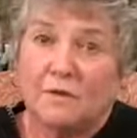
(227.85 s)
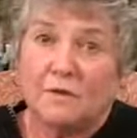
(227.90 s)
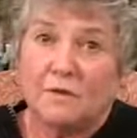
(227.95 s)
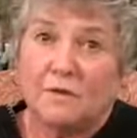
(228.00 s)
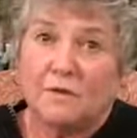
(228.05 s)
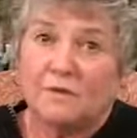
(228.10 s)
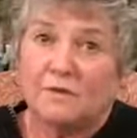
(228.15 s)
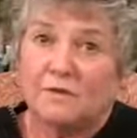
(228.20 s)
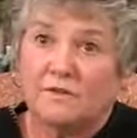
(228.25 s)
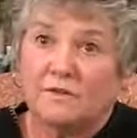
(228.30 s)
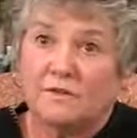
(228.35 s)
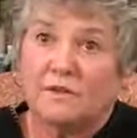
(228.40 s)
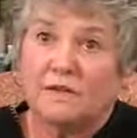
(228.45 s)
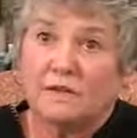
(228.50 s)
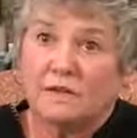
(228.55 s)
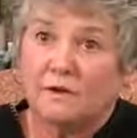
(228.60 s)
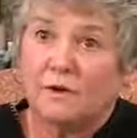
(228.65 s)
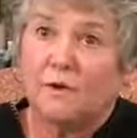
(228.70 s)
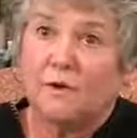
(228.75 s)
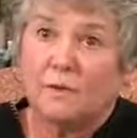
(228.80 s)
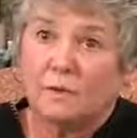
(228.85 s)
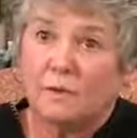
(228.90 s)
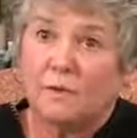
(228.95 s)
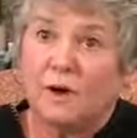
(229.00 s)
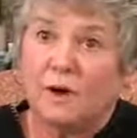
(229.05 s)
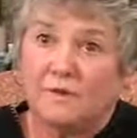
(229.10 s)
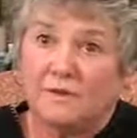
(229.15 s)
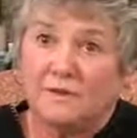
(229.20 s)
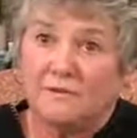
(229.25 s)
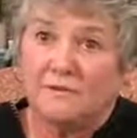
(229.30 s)
It wasn't getting old
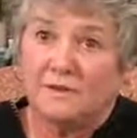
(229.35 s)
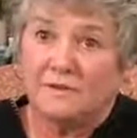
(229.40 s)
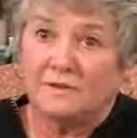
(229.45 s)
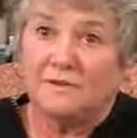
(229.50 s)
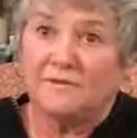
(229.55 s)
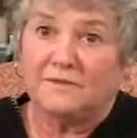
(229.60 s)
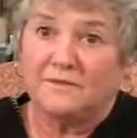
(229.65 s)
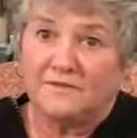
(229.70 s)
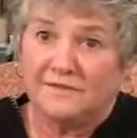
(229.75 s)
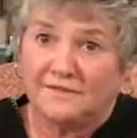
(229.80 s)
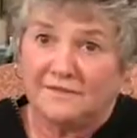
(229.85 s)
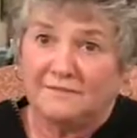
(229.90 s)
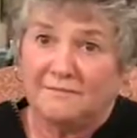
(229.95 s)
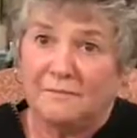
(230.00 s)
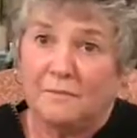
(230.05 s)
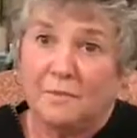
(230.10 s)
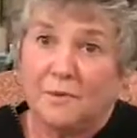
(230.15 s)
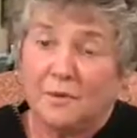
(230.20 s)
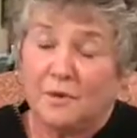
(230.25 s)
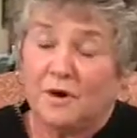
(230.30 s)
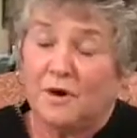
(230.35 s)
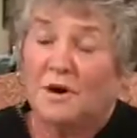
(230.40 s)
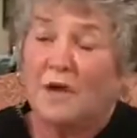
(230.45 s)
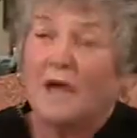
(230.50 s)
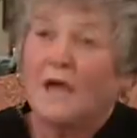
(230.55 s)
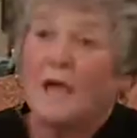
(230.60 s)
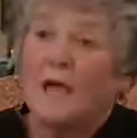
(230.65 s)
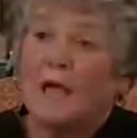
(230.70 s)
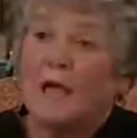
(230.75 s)
problem. It was more.